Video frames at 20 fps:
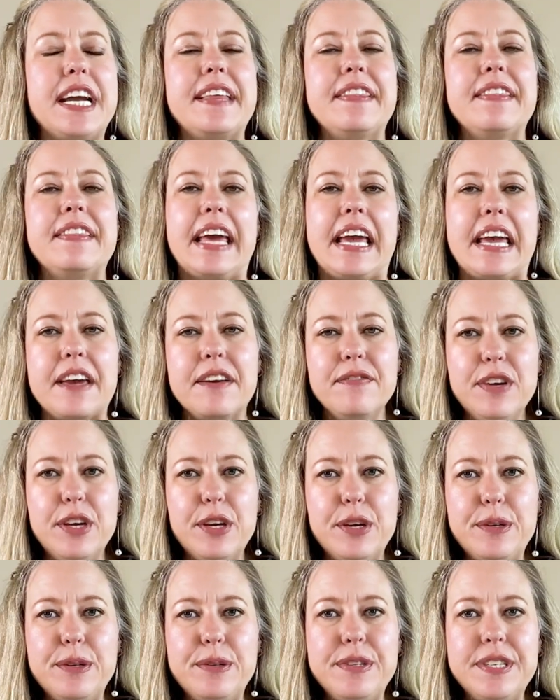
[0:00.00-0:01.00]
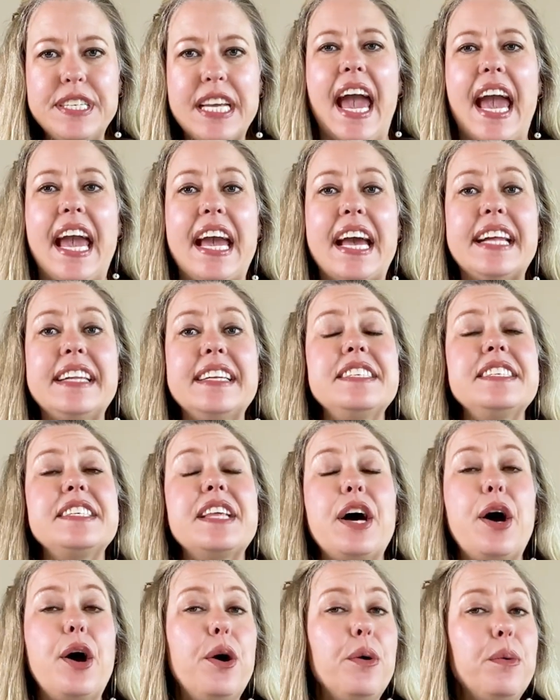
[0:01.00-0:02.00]
and lake views, and it's the
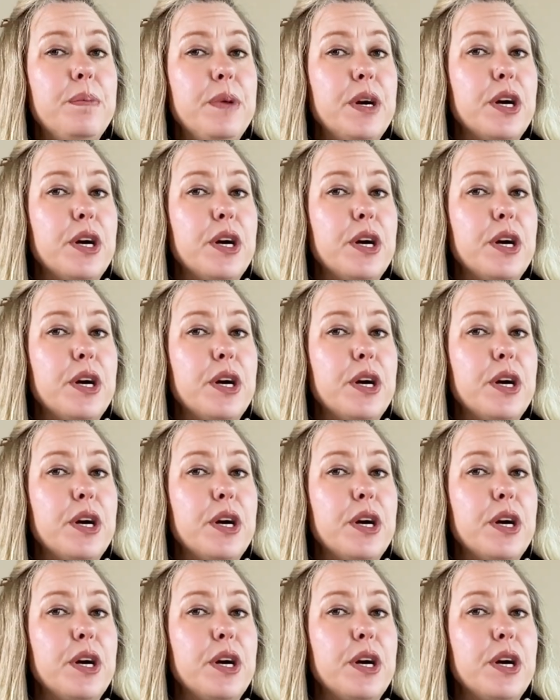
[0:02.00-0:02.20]
home